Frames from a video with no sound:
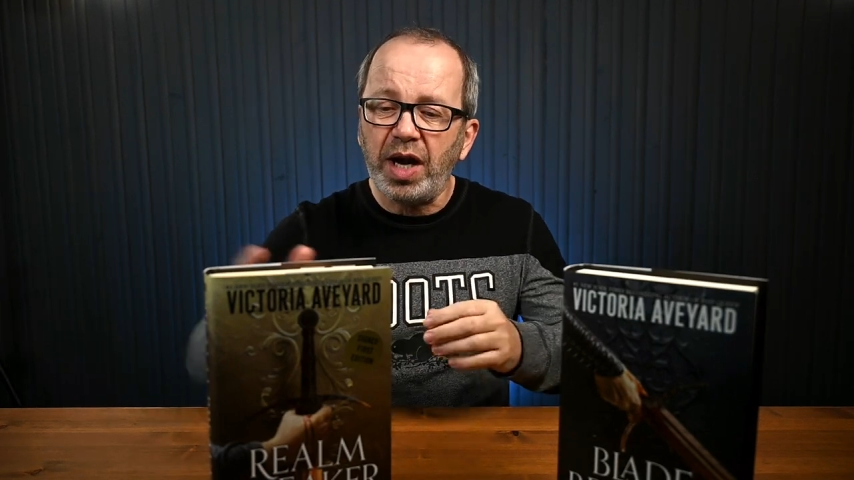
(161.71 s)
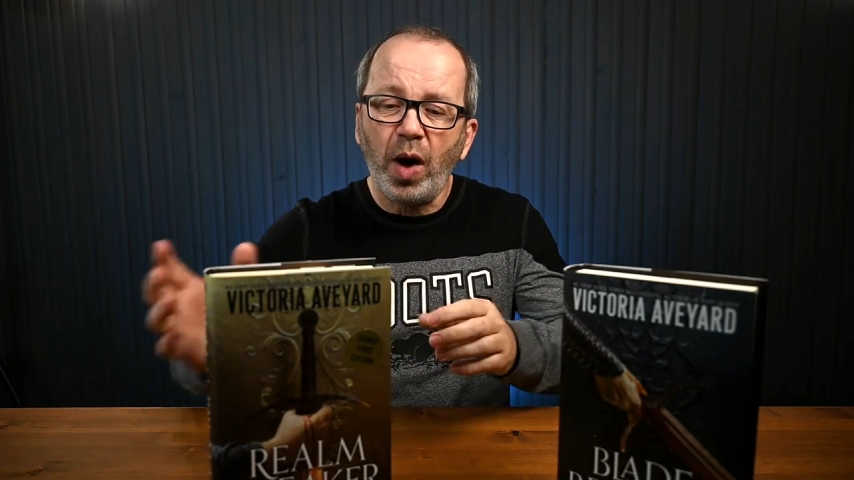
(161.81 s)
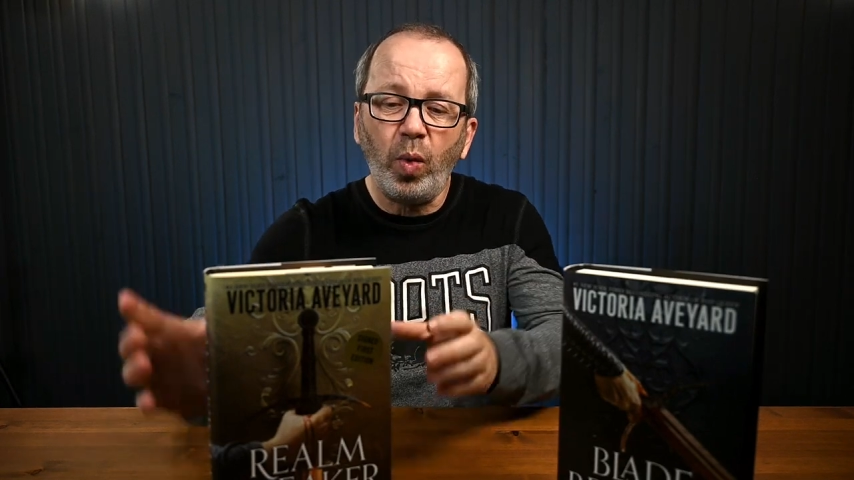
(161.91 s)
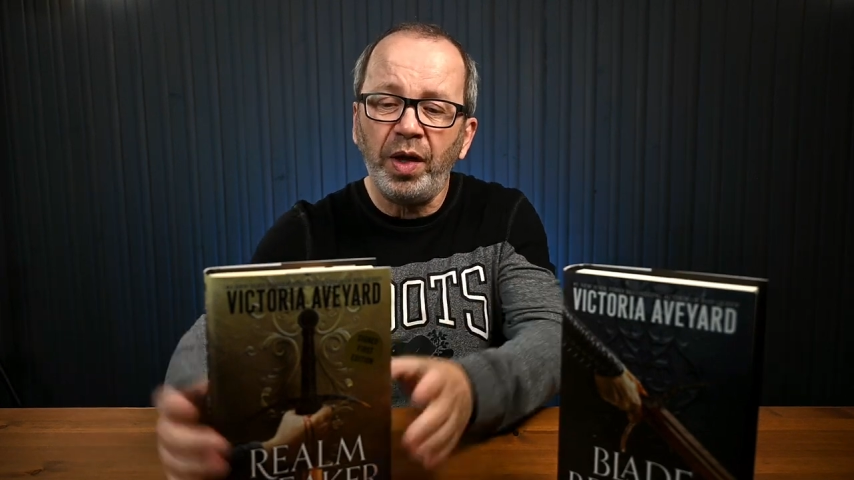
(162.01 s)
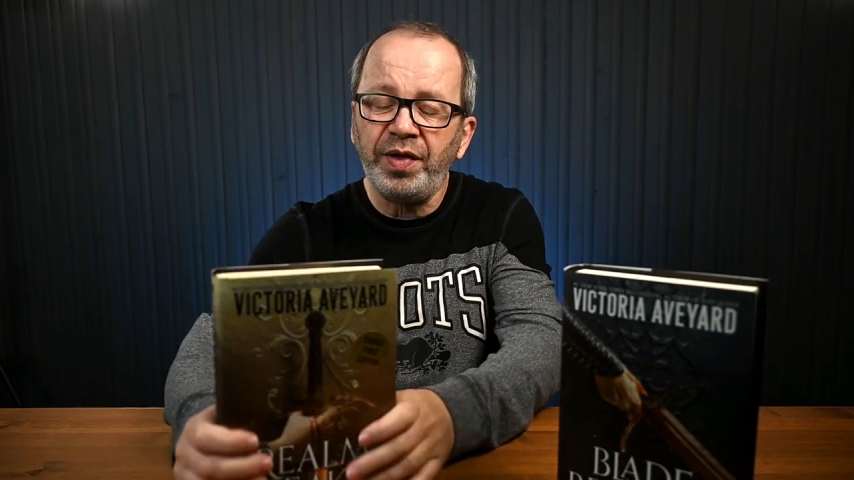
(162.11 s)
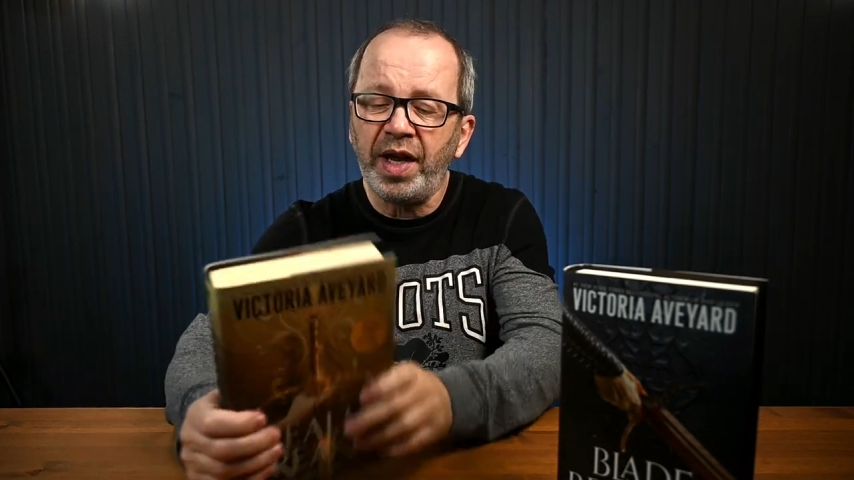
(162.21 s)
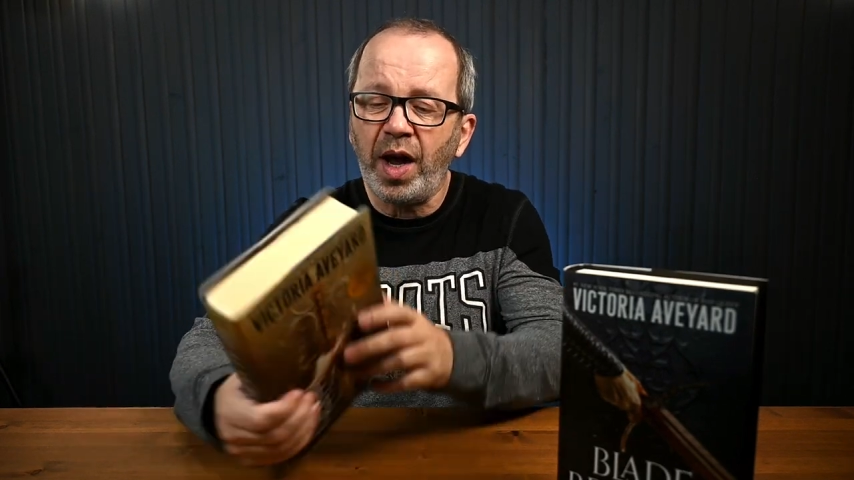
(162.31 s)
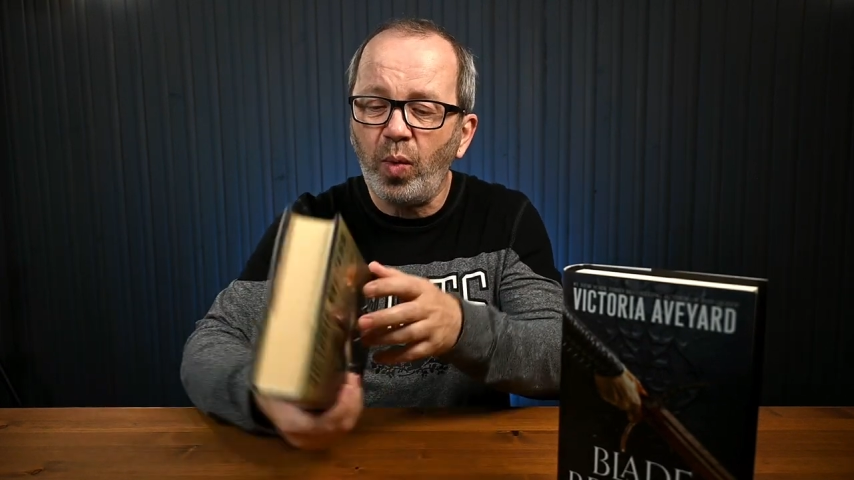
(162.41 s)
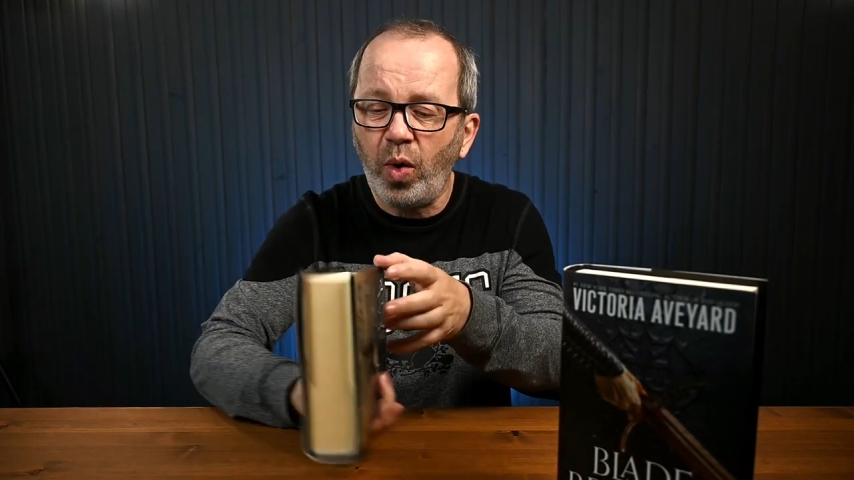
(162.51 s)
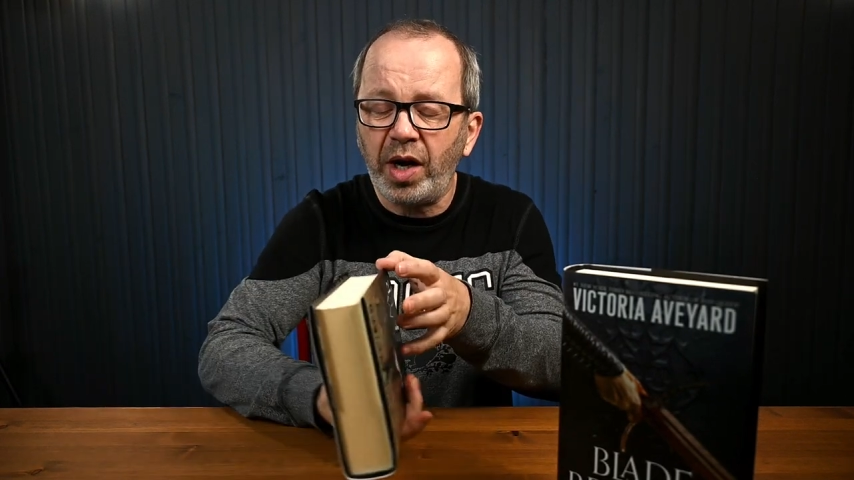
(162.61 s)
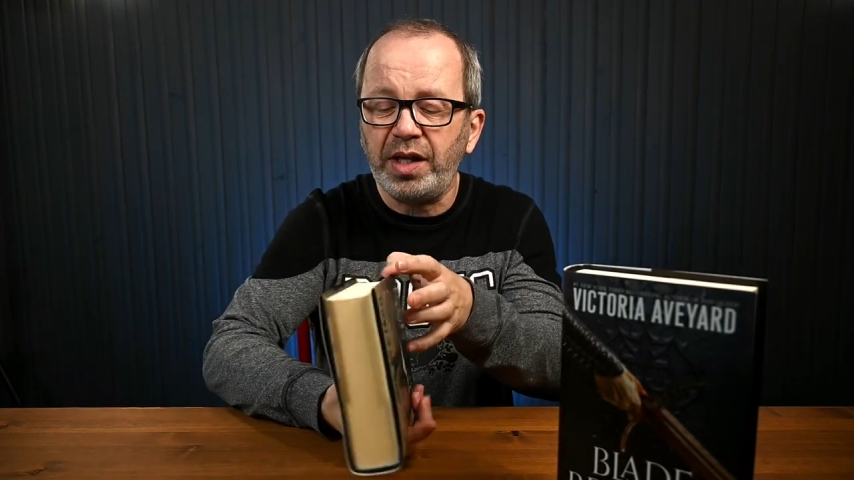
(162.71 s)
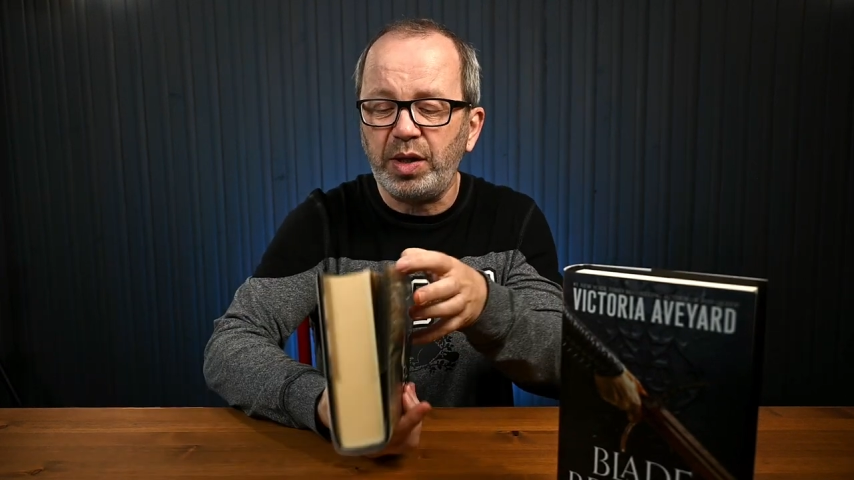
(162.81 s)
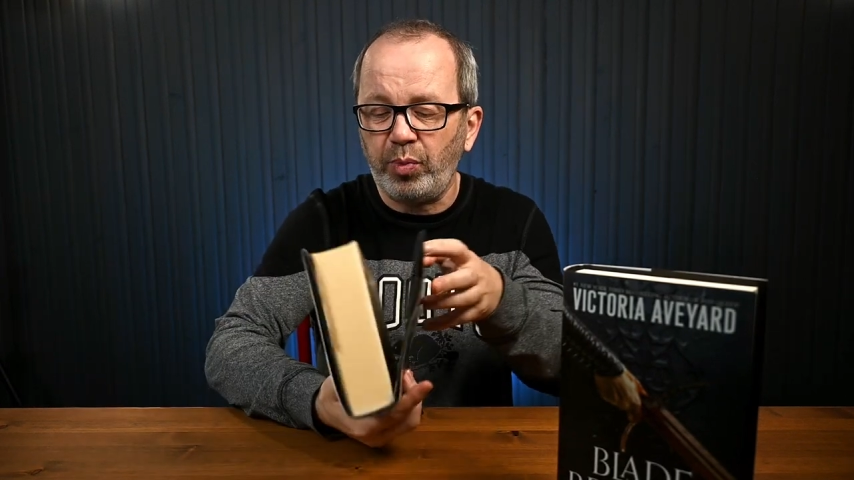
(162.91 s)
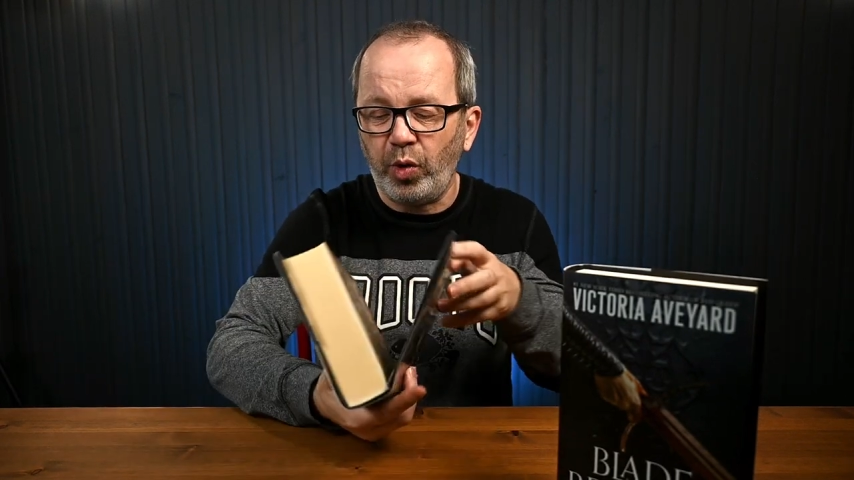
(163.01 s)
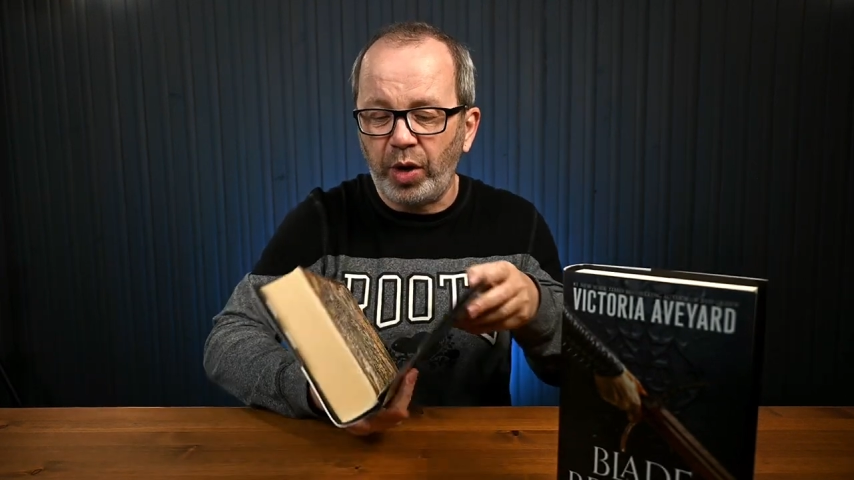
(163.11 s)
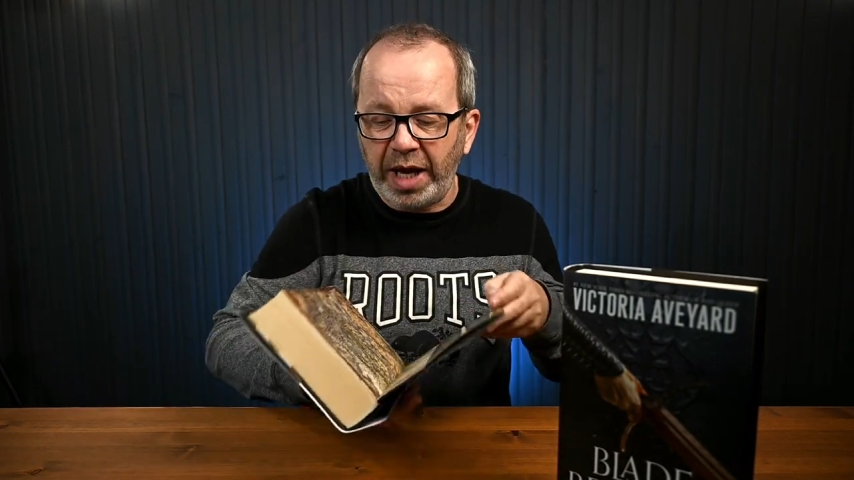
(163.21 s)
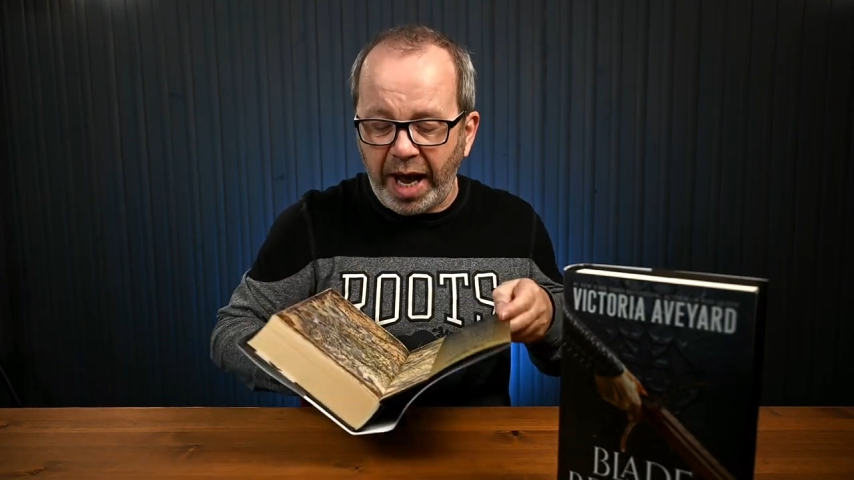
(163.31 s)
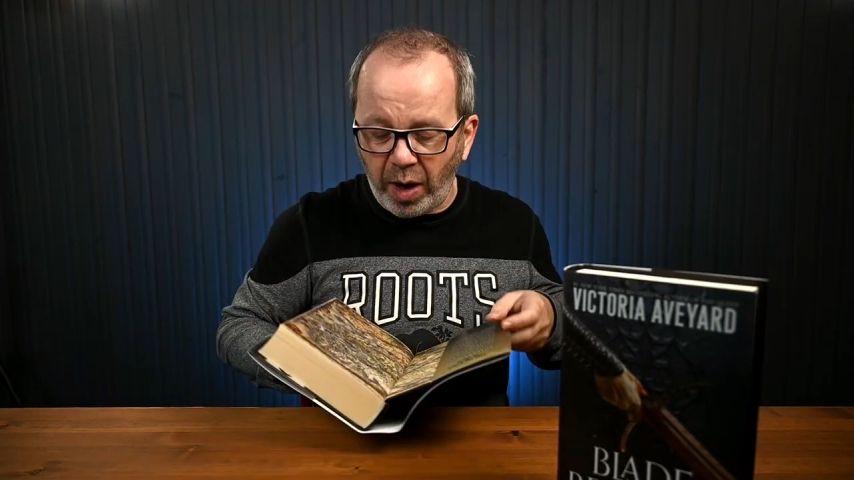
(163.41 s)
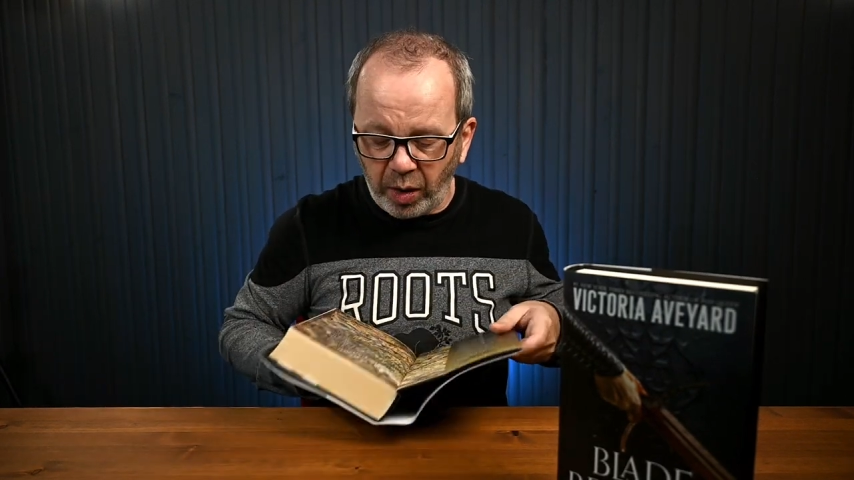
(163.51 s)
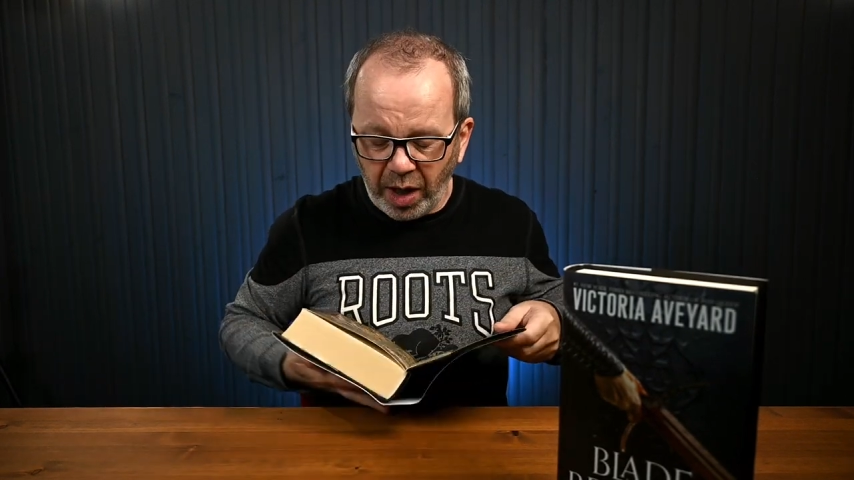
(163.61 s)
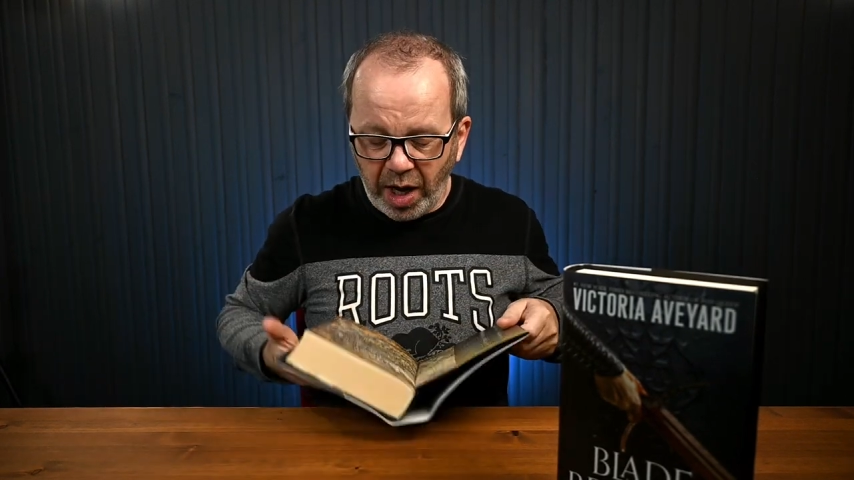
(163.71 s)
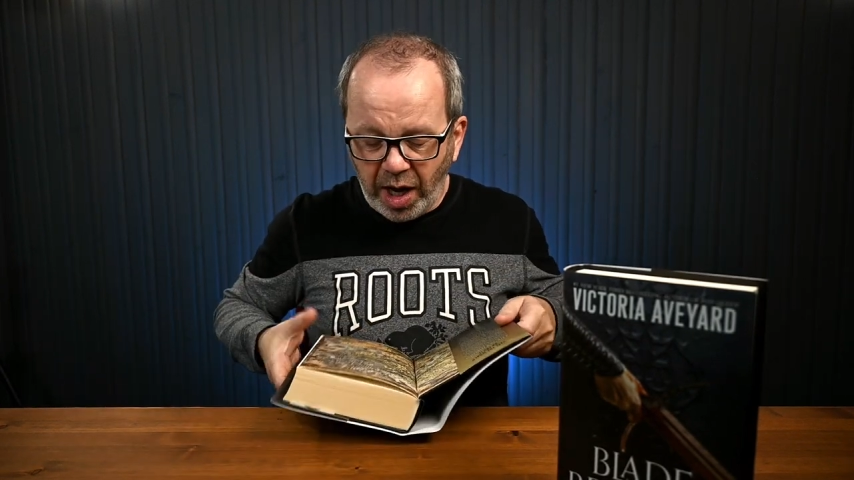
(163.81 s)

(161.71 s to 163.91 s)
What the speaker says: Now, one thing I wanted to point out,